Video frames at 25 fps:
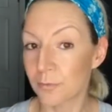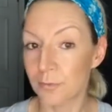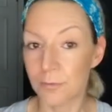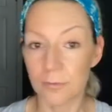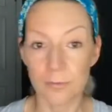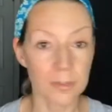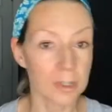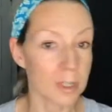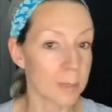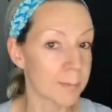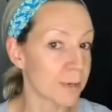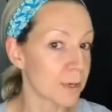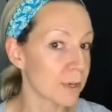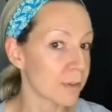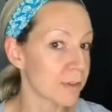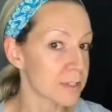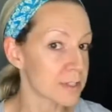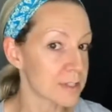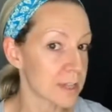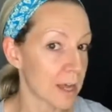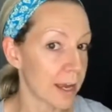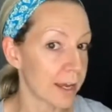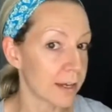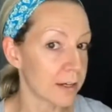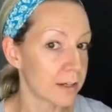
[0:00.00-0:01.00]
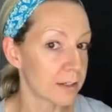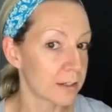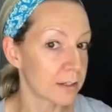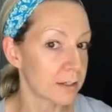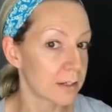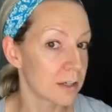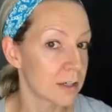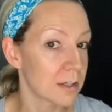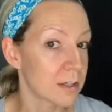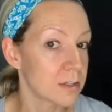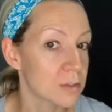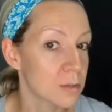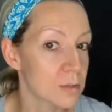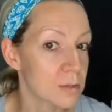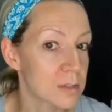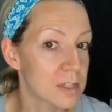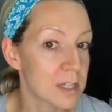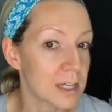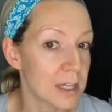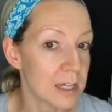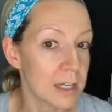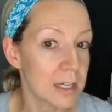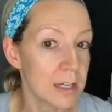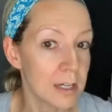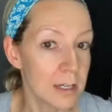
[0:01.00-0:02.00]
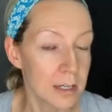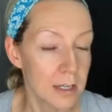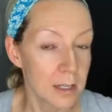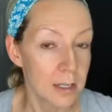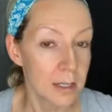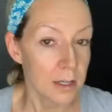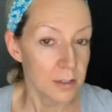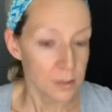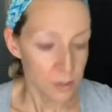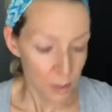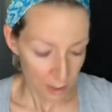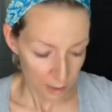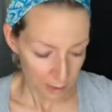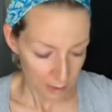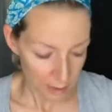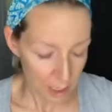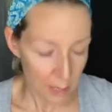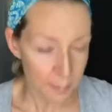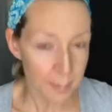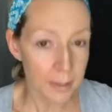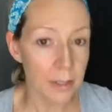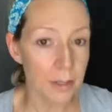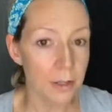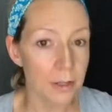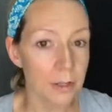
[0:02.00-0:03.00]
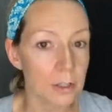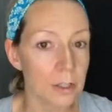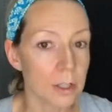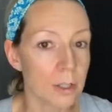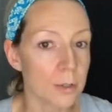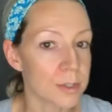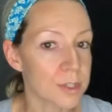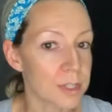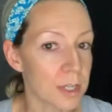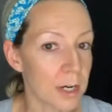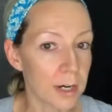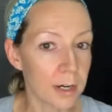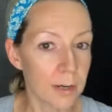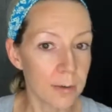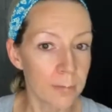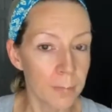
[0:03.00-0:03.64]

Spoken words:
Compared to this side. So see, so now I'm gonna come in a little closer.